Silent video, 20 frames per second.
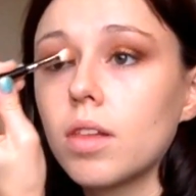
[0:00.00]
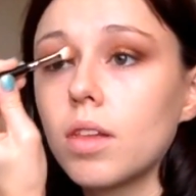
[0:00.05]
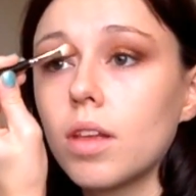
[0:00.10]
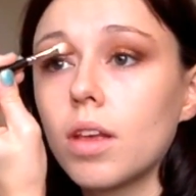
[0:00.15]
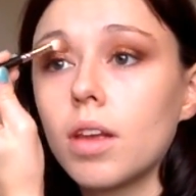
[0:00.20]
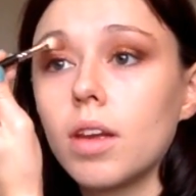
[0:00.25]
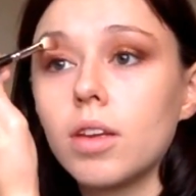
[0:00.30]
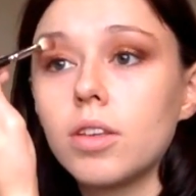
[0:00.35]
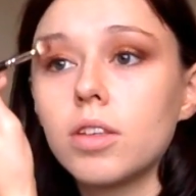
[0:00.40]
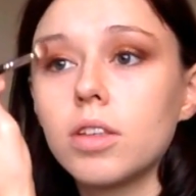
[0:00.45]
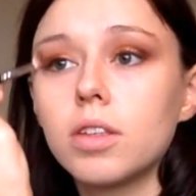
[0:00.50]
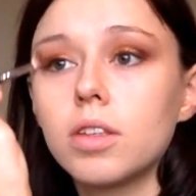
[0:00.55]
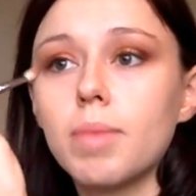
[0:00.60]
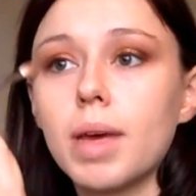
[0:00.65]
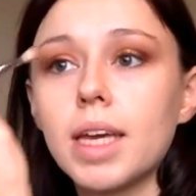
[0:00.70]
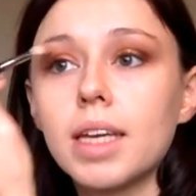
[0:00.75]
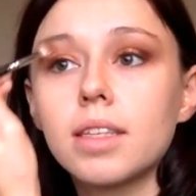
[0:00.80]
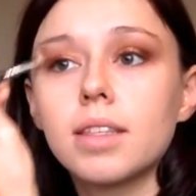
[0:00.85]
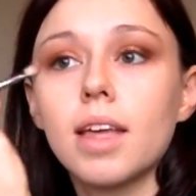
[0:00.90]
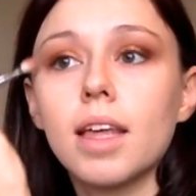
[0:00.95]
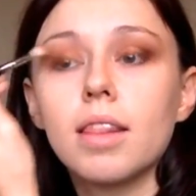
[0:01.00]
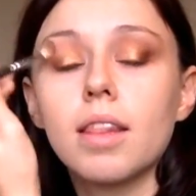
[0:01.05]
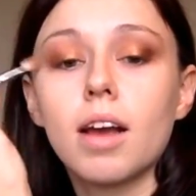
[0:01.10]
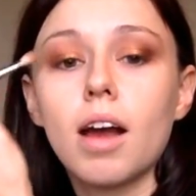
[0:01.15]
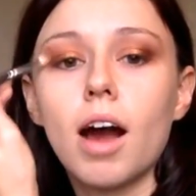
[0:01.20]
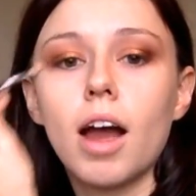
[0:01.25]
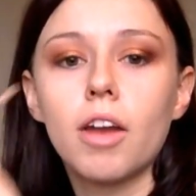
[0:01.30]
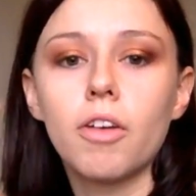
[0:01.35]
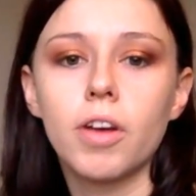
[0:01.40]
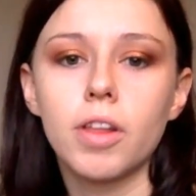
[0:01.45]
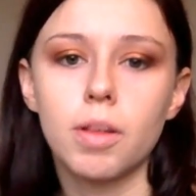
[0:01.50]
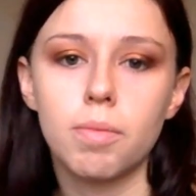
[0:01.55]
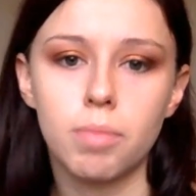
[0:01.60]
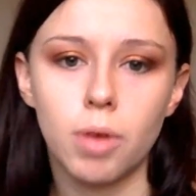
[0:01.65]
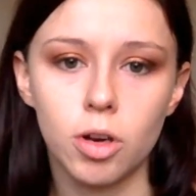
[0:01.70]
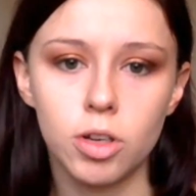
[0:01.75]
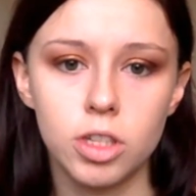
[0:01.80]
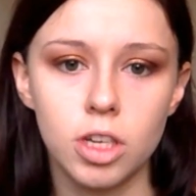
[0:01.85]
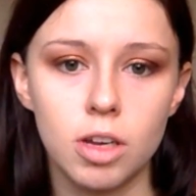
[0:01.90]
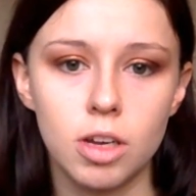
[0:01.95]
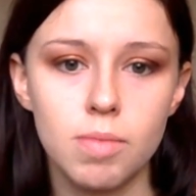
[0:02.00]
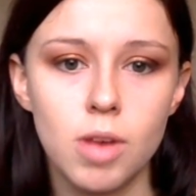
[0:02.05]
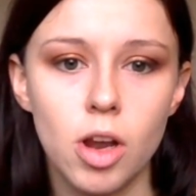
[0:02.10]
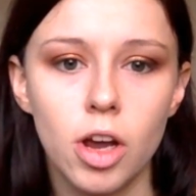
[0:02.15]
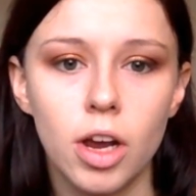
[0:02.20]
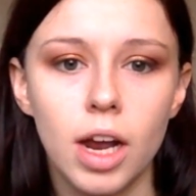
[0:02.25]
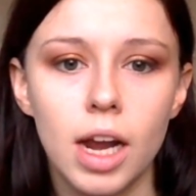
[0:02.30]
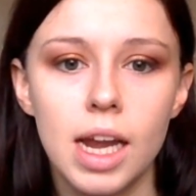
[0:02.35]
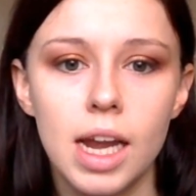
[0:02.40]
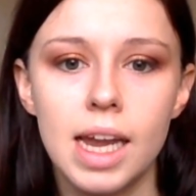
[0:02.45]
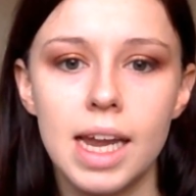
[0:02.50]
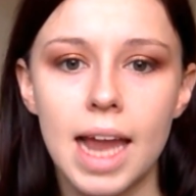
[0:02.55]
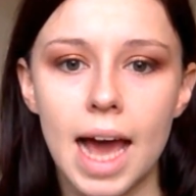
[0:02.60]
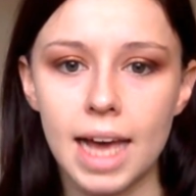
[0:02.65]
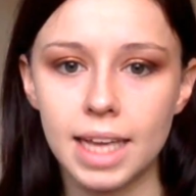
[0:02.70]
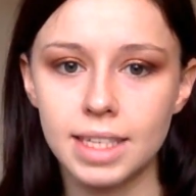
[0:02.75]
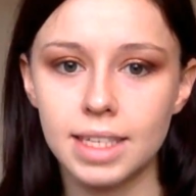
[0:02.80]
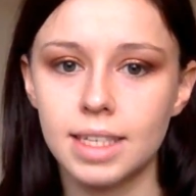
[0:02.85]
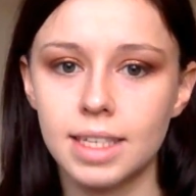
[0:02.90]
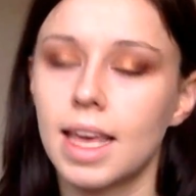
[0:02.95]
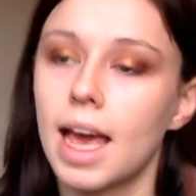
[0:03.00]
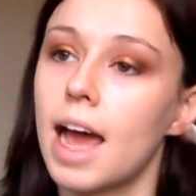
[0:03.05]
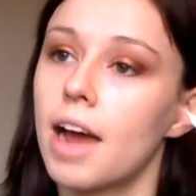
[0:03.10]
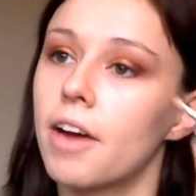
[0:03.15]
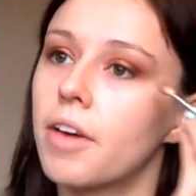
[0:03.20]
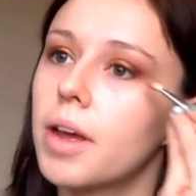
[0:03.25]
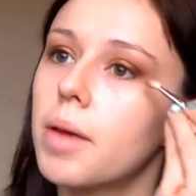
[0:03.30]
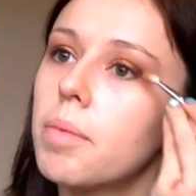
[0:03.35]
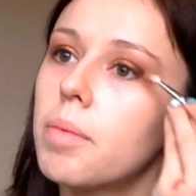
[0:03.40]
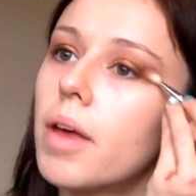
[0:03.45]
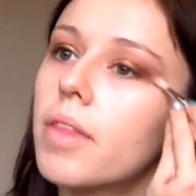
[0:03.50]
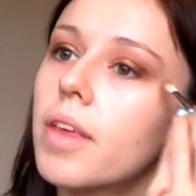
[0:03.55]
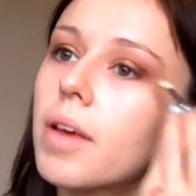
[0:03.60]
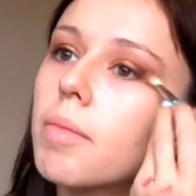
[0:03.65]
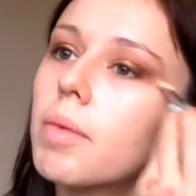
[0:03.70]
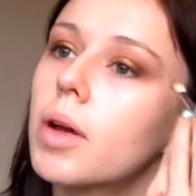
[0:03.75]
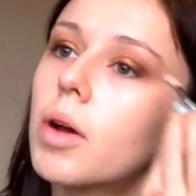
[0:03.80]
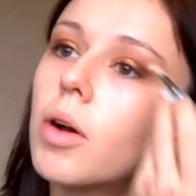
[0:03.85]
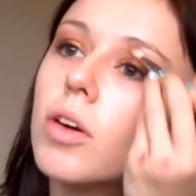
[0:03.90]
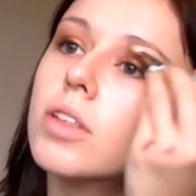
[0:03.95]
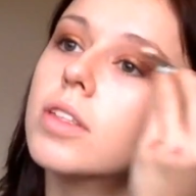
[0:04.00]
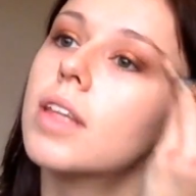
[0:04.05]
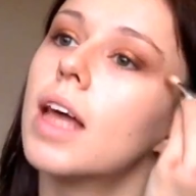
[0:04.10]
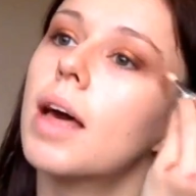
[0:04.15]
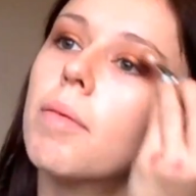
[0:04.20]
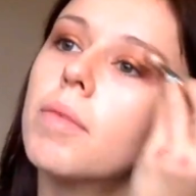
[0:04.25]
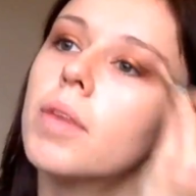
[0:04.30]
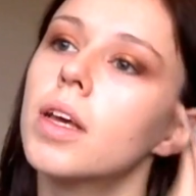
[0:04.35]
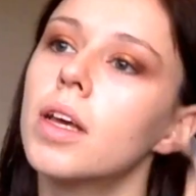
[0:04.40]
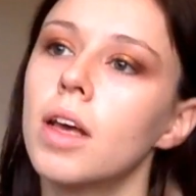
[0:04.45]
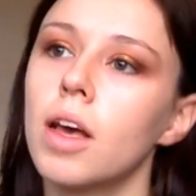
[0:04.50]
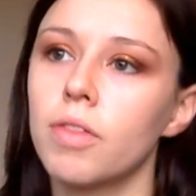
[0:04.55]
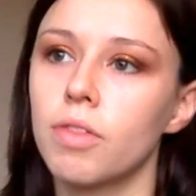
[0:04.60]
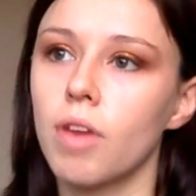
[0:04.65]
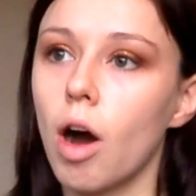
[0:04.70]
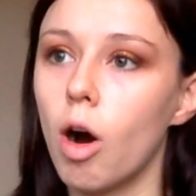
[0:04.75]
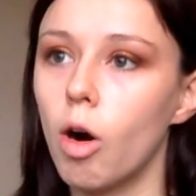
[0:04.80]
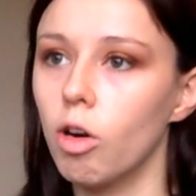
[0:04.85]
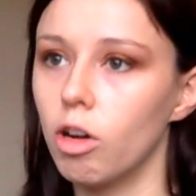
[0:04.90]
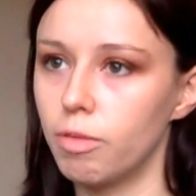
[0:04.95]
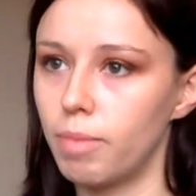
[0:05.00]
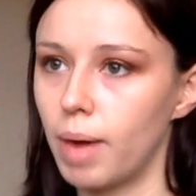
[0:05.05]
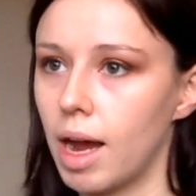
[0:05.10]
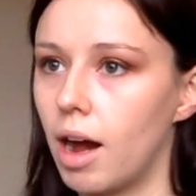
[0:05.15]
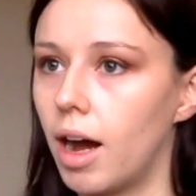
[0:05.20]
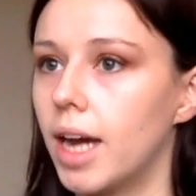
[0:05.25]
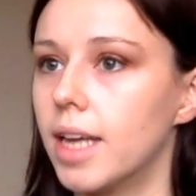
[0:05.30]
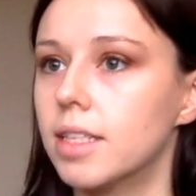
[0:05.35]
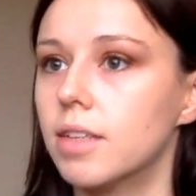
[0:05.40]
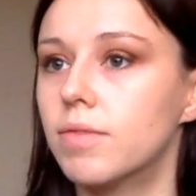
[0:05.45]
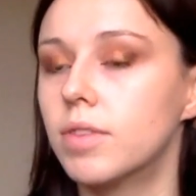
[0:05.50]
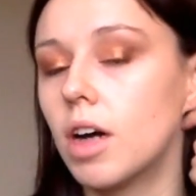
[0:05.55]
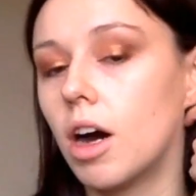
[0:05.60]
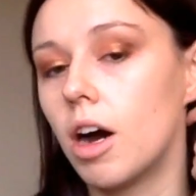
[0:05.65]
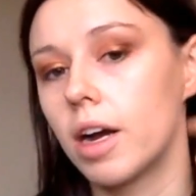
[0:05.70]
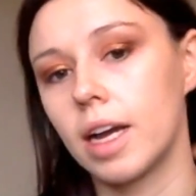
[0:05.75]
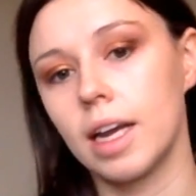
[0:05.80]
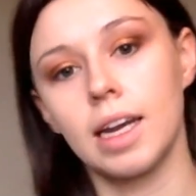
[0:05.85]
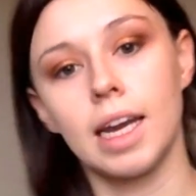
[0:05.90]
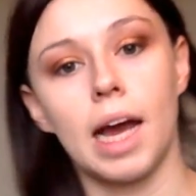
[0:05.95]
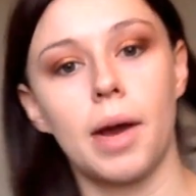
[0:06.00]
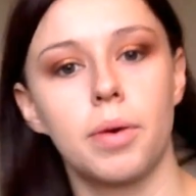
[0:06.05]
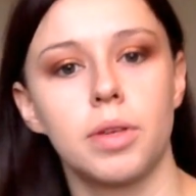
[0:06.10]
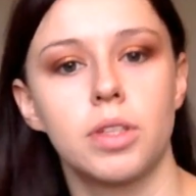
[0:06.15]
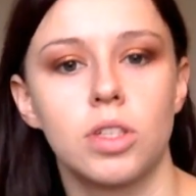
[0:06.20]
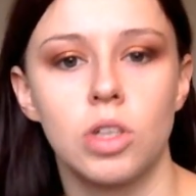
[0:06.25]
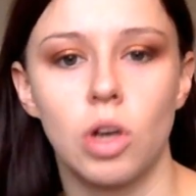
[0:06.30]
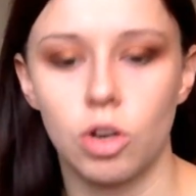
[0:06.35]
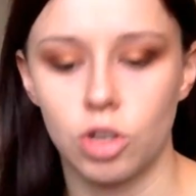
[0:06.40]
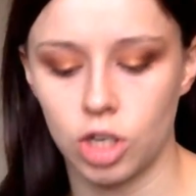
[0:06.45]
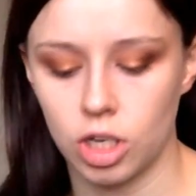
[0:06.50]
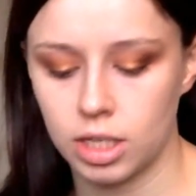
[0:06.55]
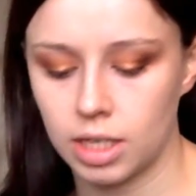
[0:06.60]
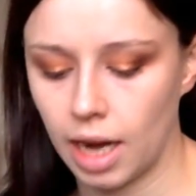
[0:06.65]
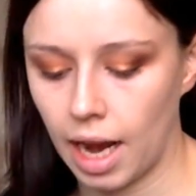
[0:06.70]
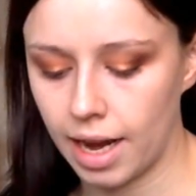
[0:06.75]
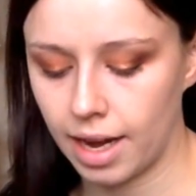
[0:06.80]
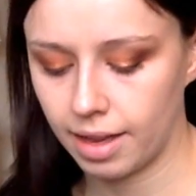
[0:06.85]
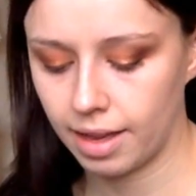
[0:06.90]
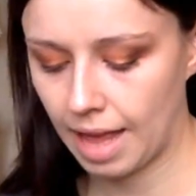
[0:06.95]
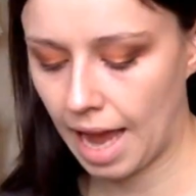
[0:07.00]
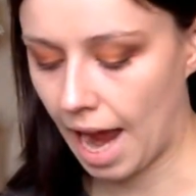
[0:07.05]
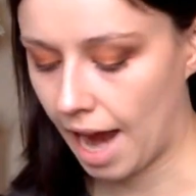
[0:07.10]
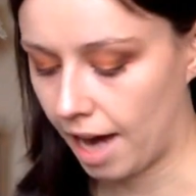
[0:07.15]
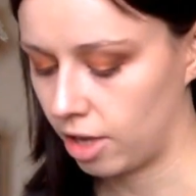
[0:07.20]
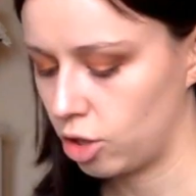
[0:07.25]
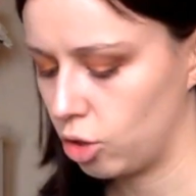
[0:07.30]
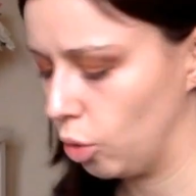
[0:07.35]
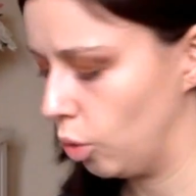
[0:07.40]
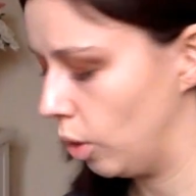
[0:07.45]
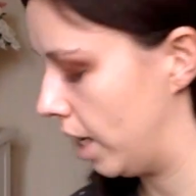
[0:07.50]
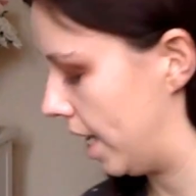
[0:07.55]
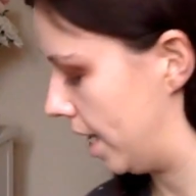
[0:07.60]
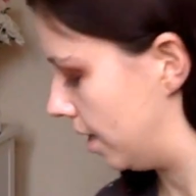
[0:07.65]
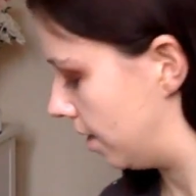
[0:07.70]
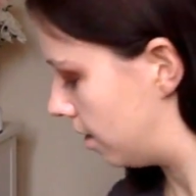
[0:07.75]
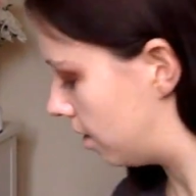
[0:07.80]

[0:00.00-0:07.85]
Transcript: And it just makes then the colour at the bottom look less scary, I think, because then the whole of my eyes have darkened now. It's not just like the actual lid.